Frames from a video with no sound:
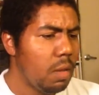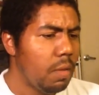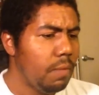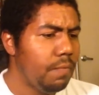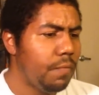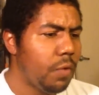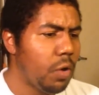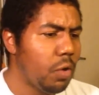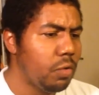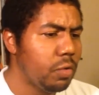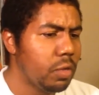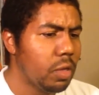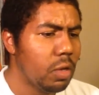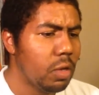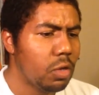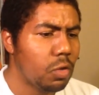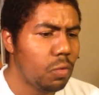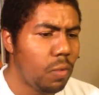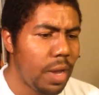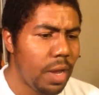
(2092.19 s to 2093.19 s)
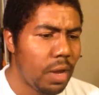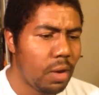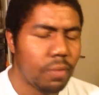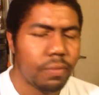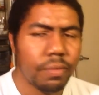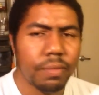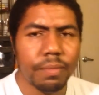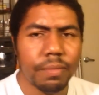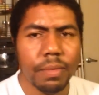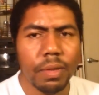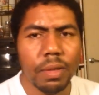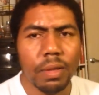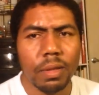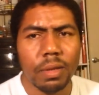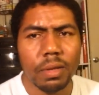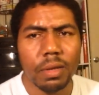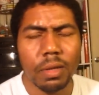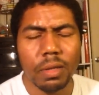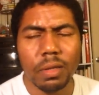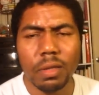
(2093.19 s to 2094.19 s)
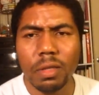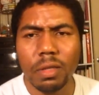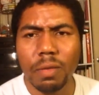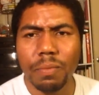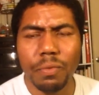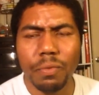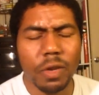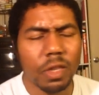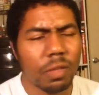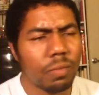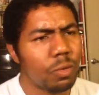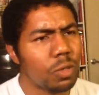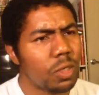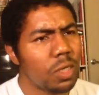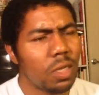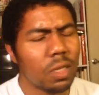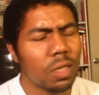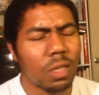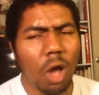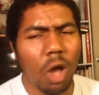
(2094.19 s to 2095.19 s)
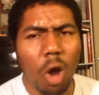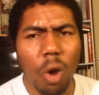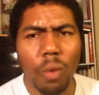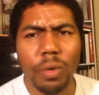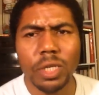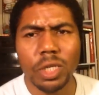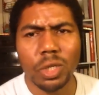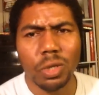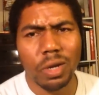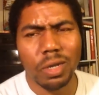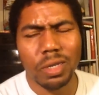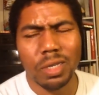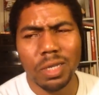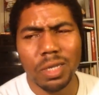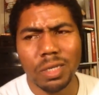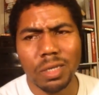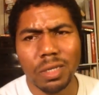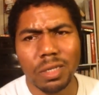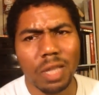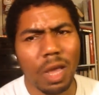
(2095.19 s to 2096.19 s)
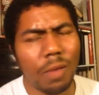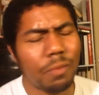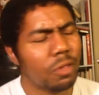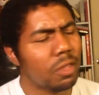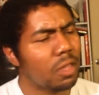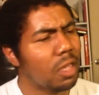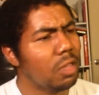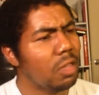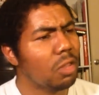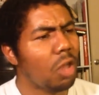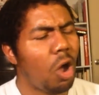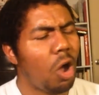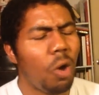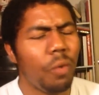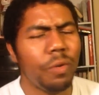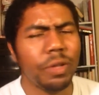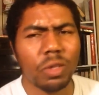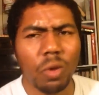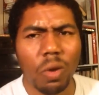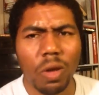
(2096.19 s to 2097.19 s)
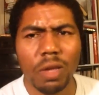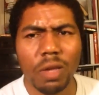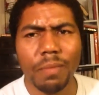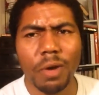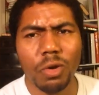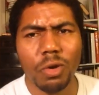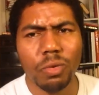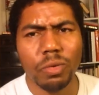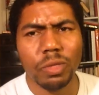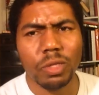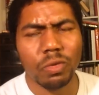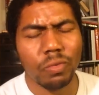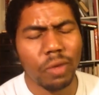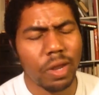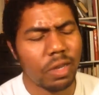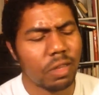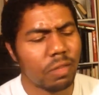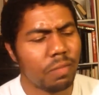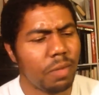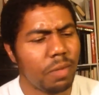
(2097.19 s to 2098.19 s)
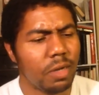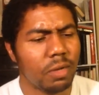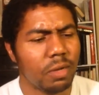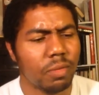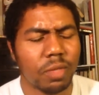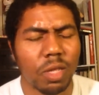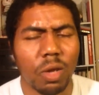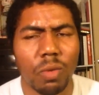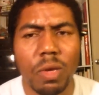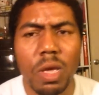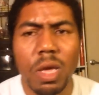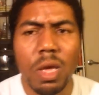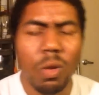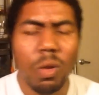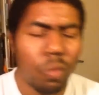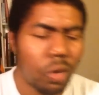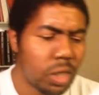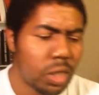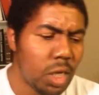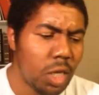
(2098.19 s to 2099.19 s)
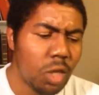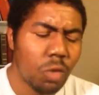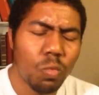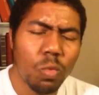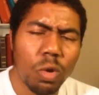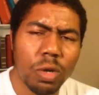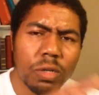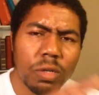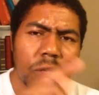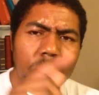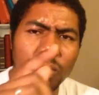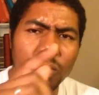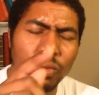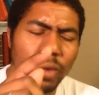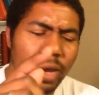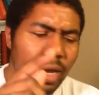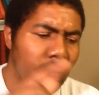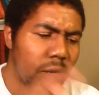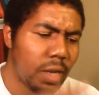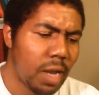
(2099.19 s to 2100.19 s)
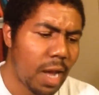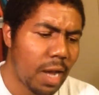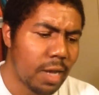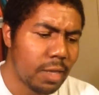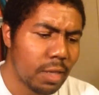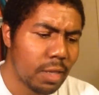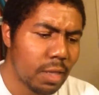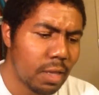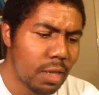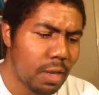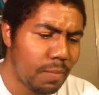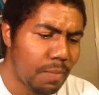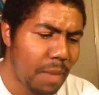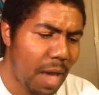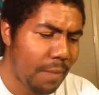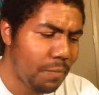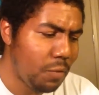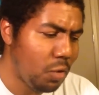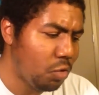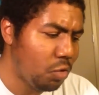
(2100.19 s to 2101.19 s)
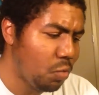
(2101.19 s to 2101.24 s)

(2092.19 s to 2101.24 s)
verse 12. This is the principle Jesus always tried to teach his disciples, because he's always arguing about who was the greatest among himself. What Jesus wanted them to recognize in Matthew